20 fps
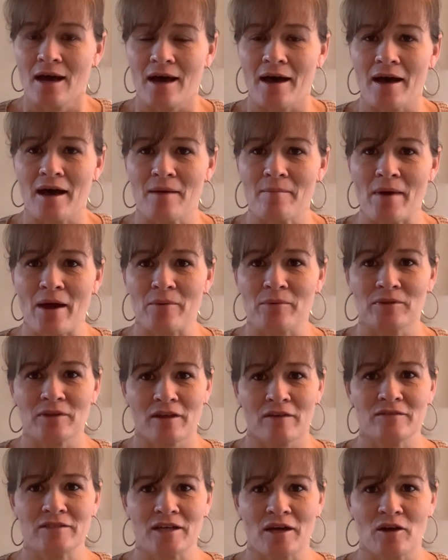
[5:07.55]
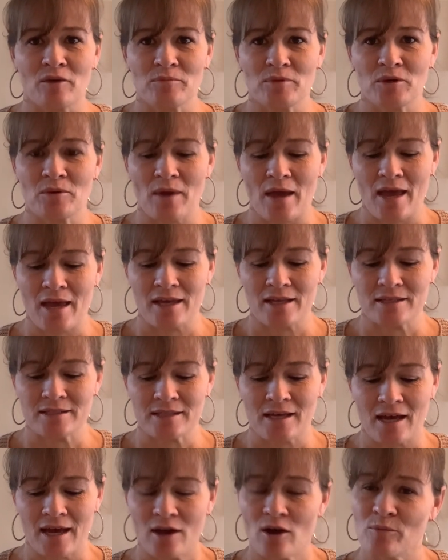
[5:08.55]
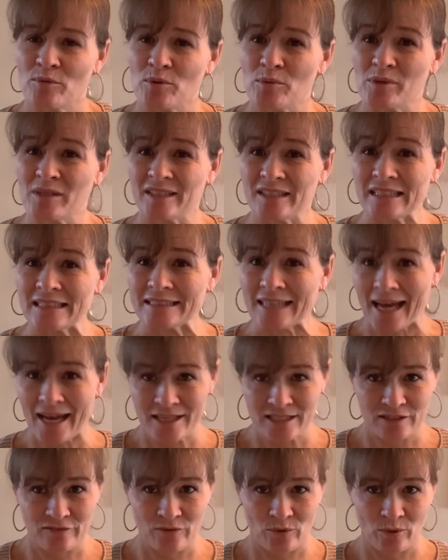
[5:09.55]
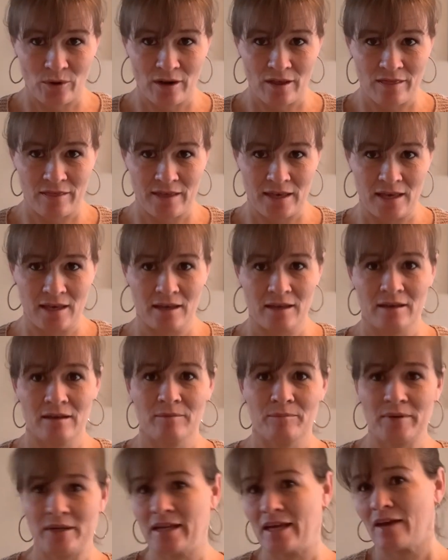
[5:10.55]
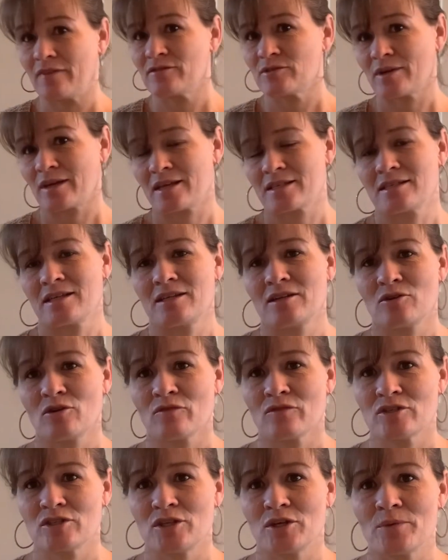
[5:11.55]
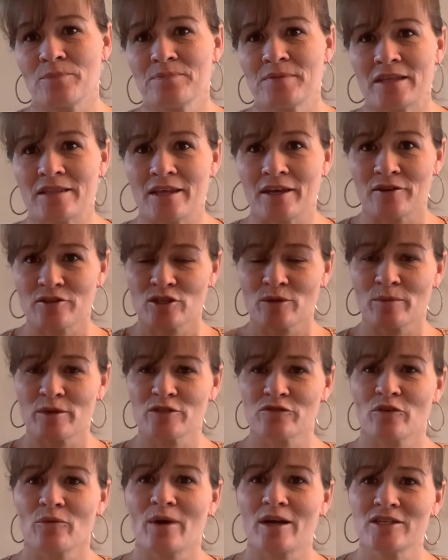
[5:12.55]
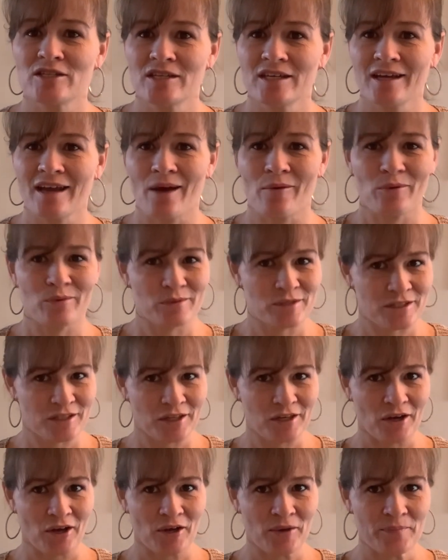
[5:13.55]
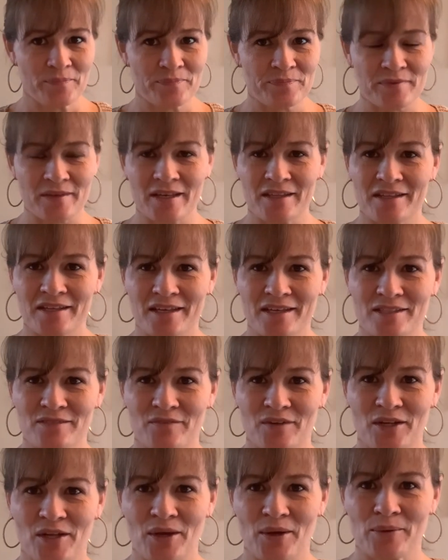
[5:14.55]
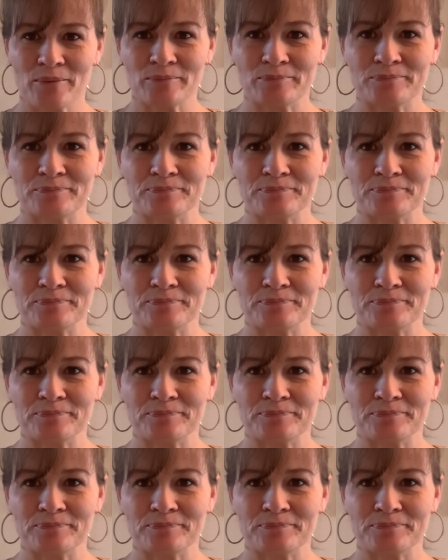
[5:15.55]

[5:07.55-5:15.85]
I would love to help you, and I hope you will at least ask for the PDF so I can send it over to you. Thank you so much for watching, and we will see y'all in the next video.